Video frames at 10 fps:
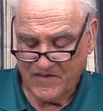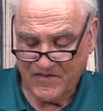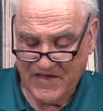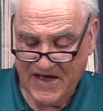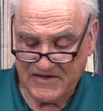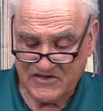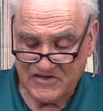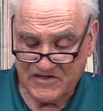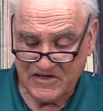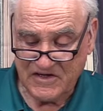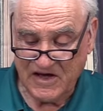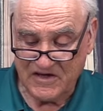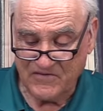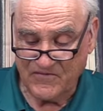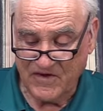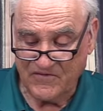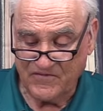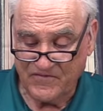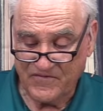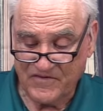That's the kind of
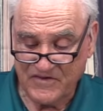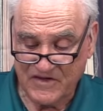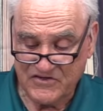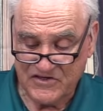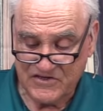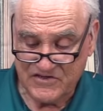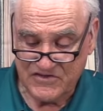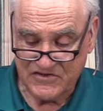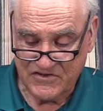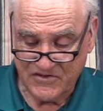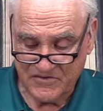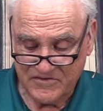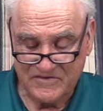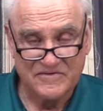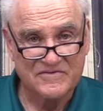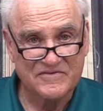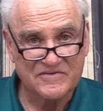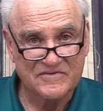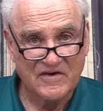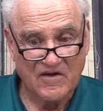love that Jesus showed,
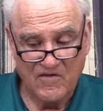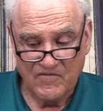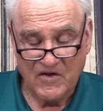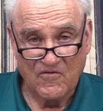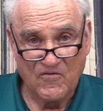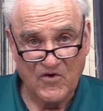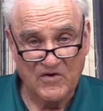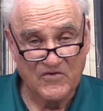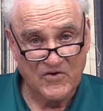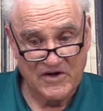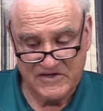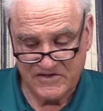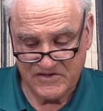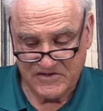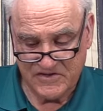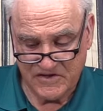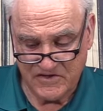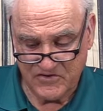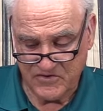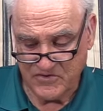full of grace
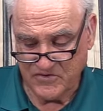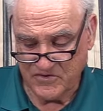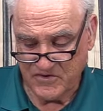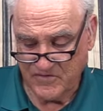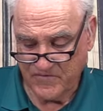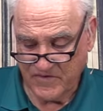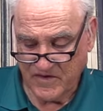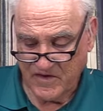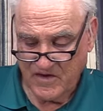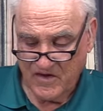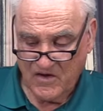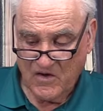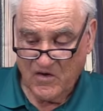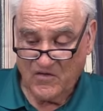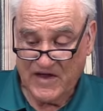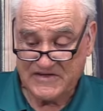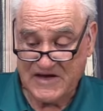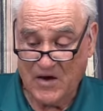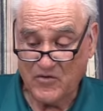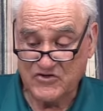and truth. Well, that's
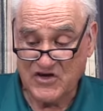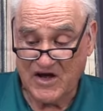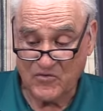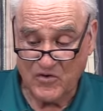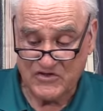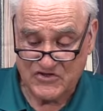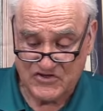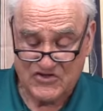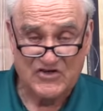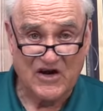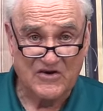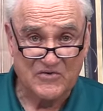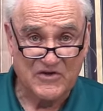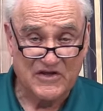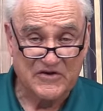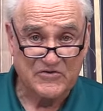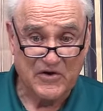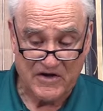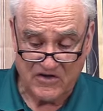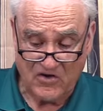not what John was to start with. He was
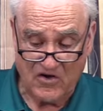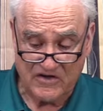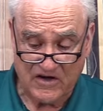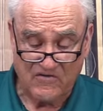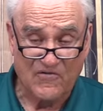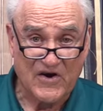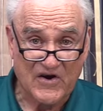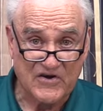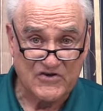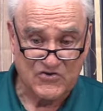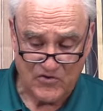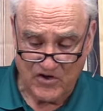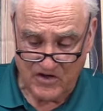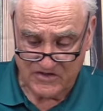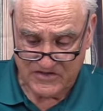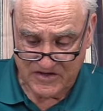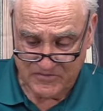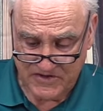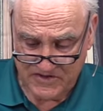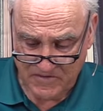ready to call down fire and destroy all his
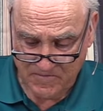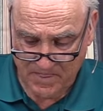enemies.